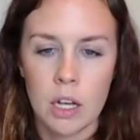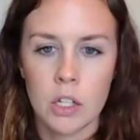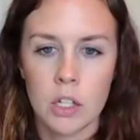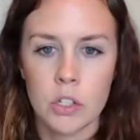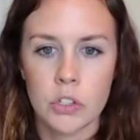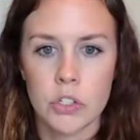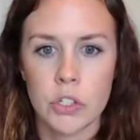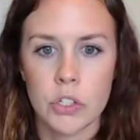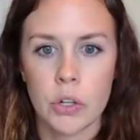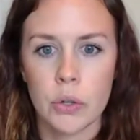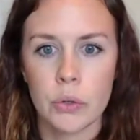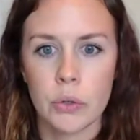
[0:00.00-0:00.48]

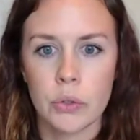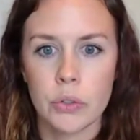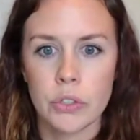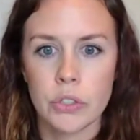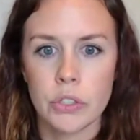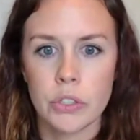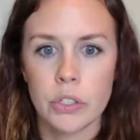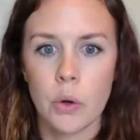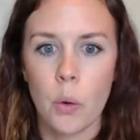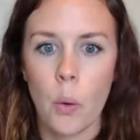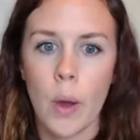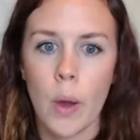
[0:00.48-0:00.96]
So
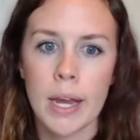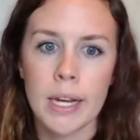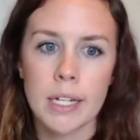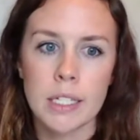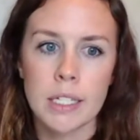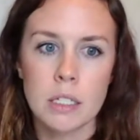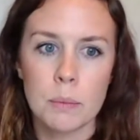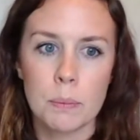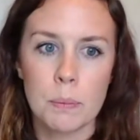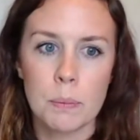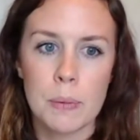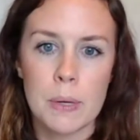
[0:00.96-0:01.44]
you're going
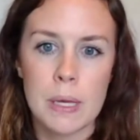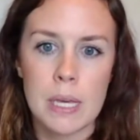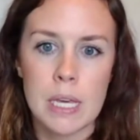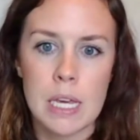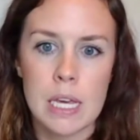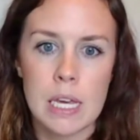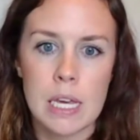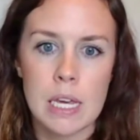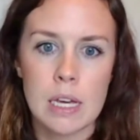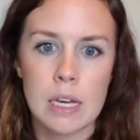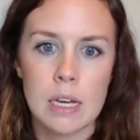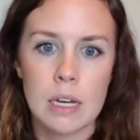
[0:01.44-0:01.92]
to
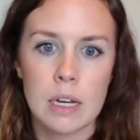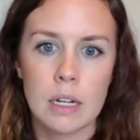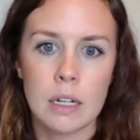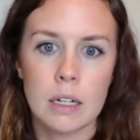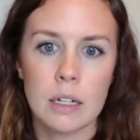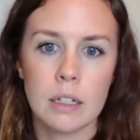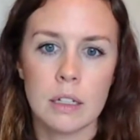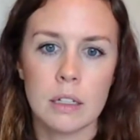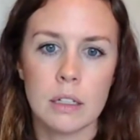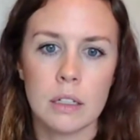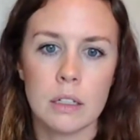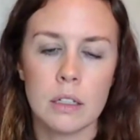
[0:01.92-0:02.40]
be,
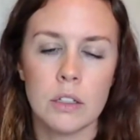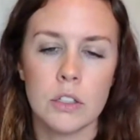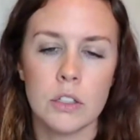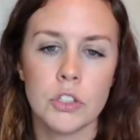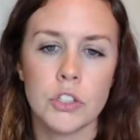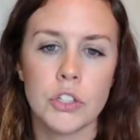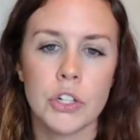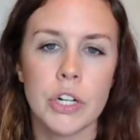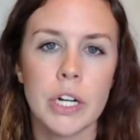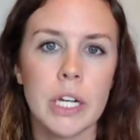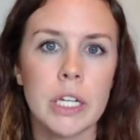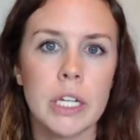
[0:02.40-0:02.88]

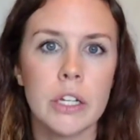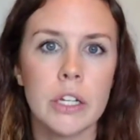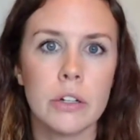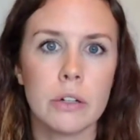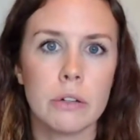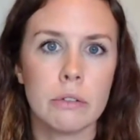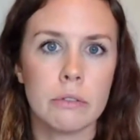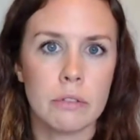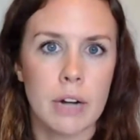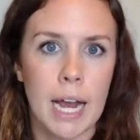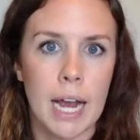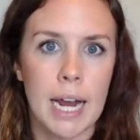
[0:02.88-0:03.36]
during
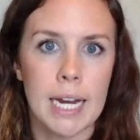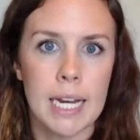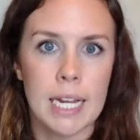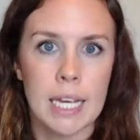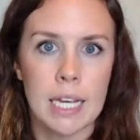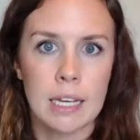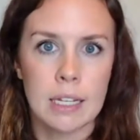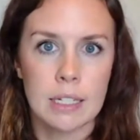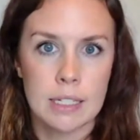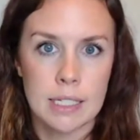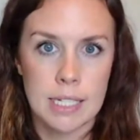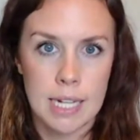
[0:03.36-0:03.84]
your
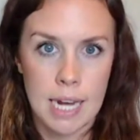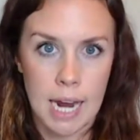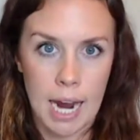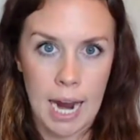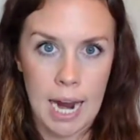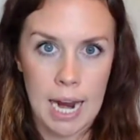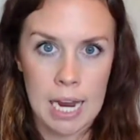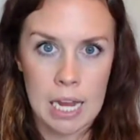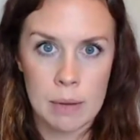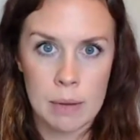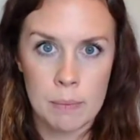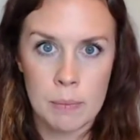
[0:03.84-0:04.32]
writing
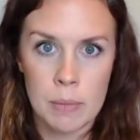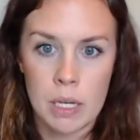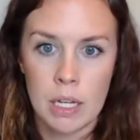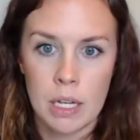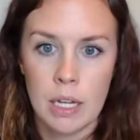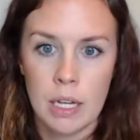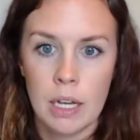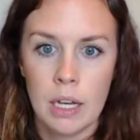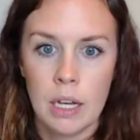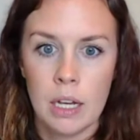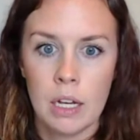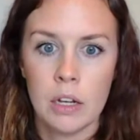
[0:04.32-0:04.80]
time,
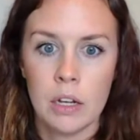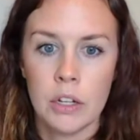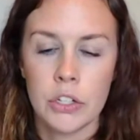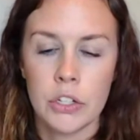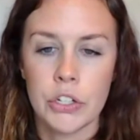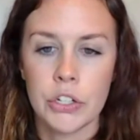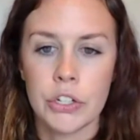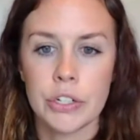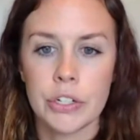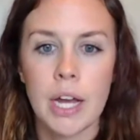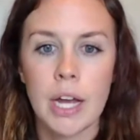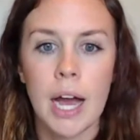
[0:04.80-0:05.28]

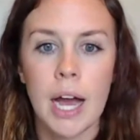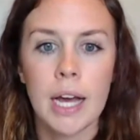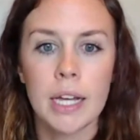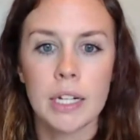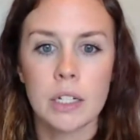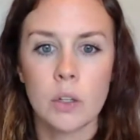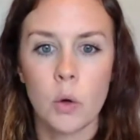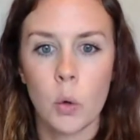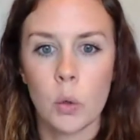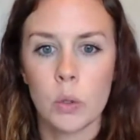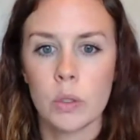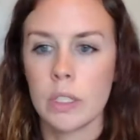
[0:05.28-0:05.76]
you're
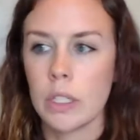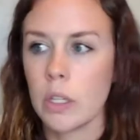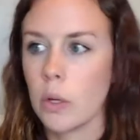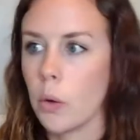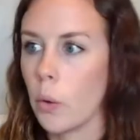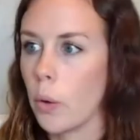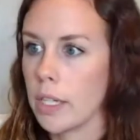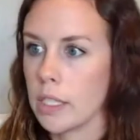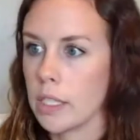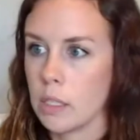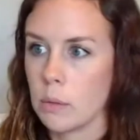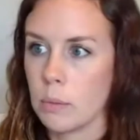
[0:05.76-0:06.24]
not only
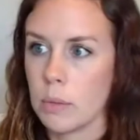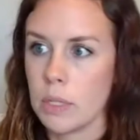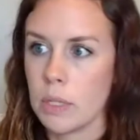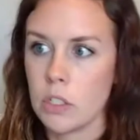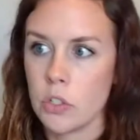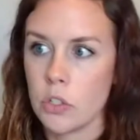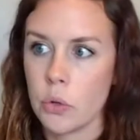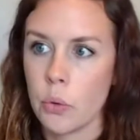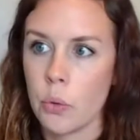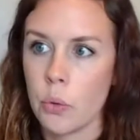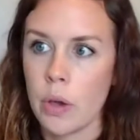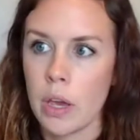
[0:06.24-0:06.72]
going to be
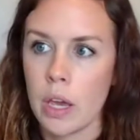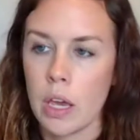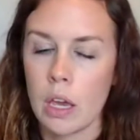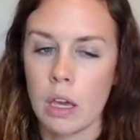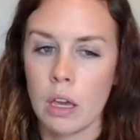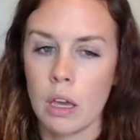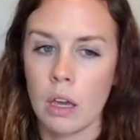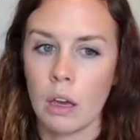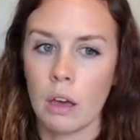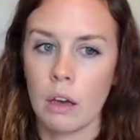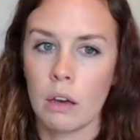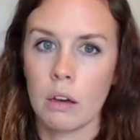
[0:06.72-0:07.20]

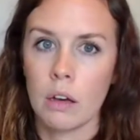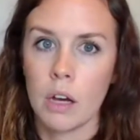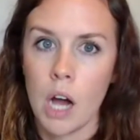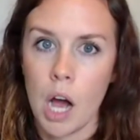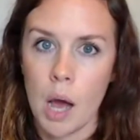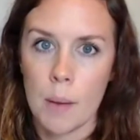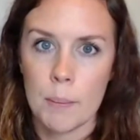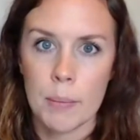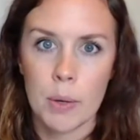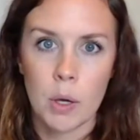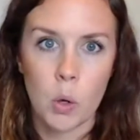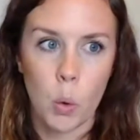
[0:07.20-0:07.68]
doing
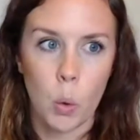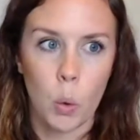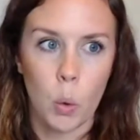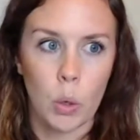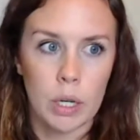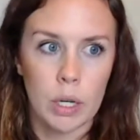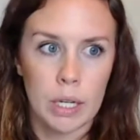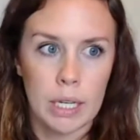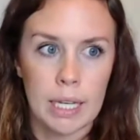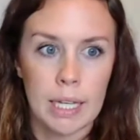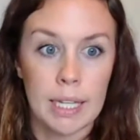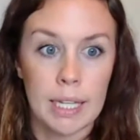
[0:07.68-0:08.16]
Common
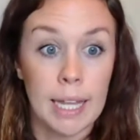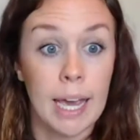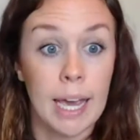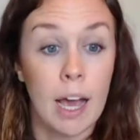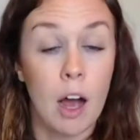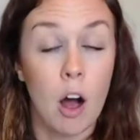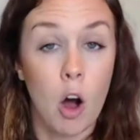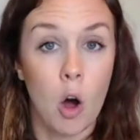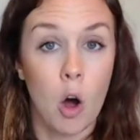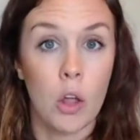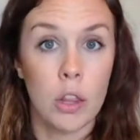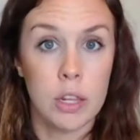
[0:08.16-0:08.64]
Core
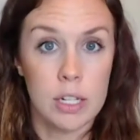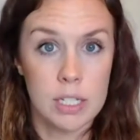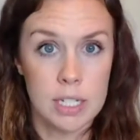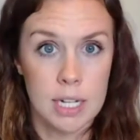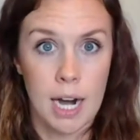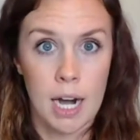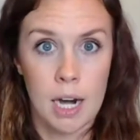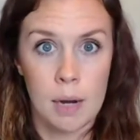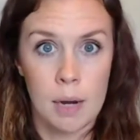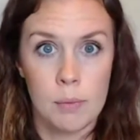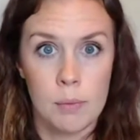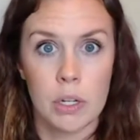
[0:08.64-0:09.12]
ELA all the
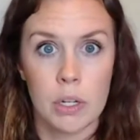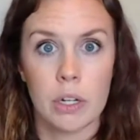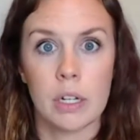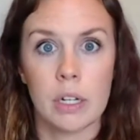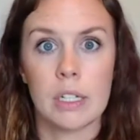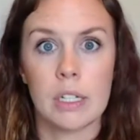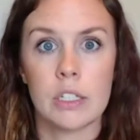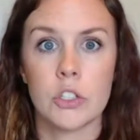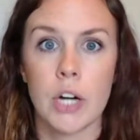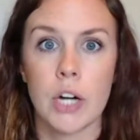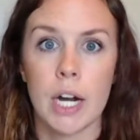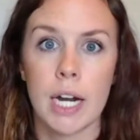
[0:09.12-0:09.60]
time, you're going
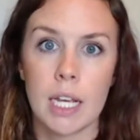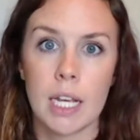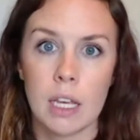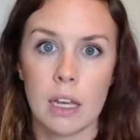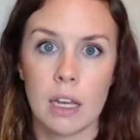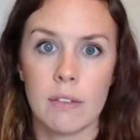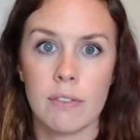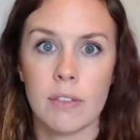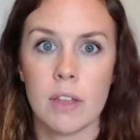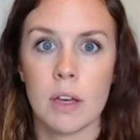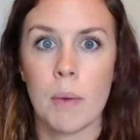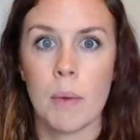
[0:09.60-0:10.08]
to try to
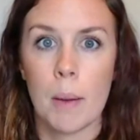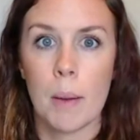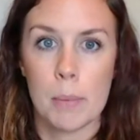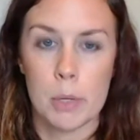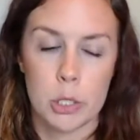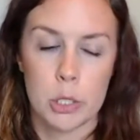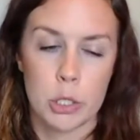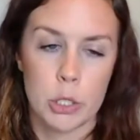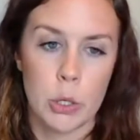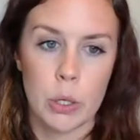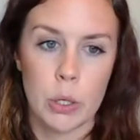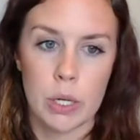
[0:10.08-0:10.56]
give them
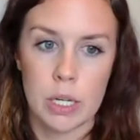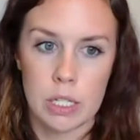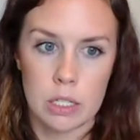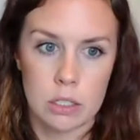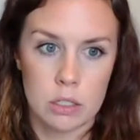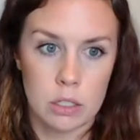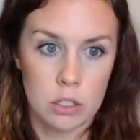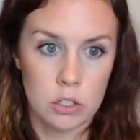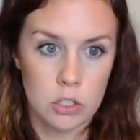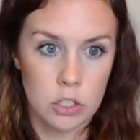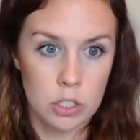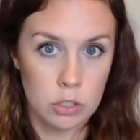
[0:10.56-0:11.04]

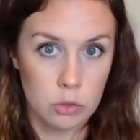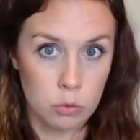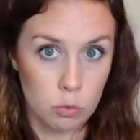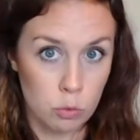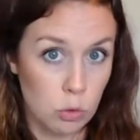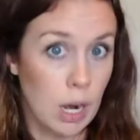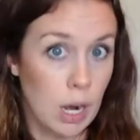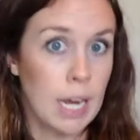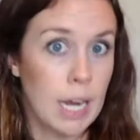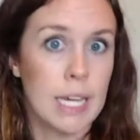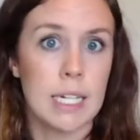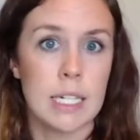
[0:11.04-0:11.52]
opportunities to just
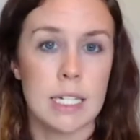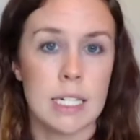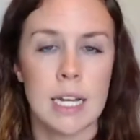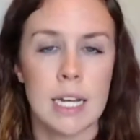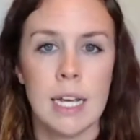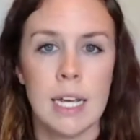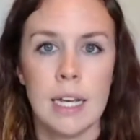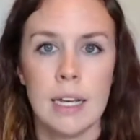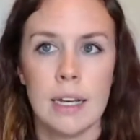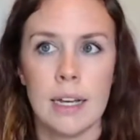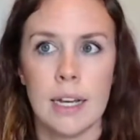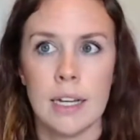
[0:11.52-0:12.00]
write
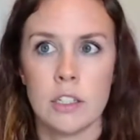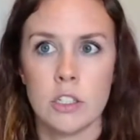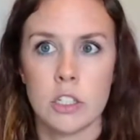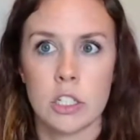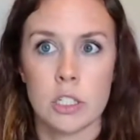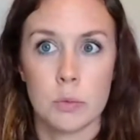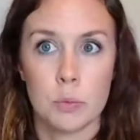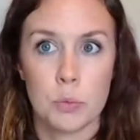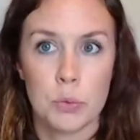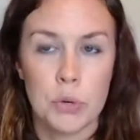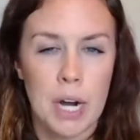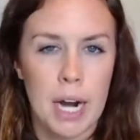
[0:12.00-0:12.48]
and
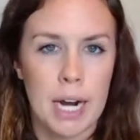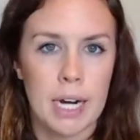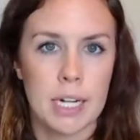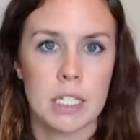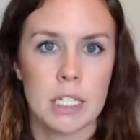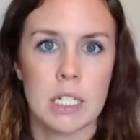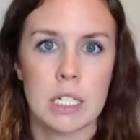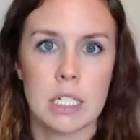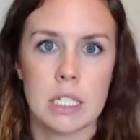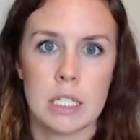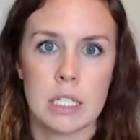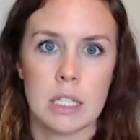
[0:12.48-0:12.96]
just
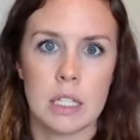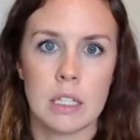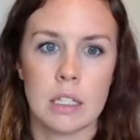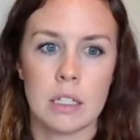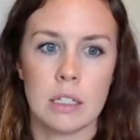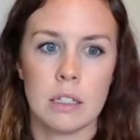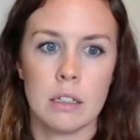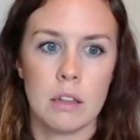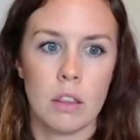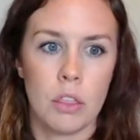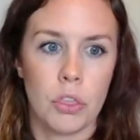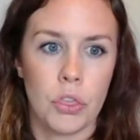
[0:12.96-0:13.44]
practice
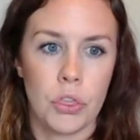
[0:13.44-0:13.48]
the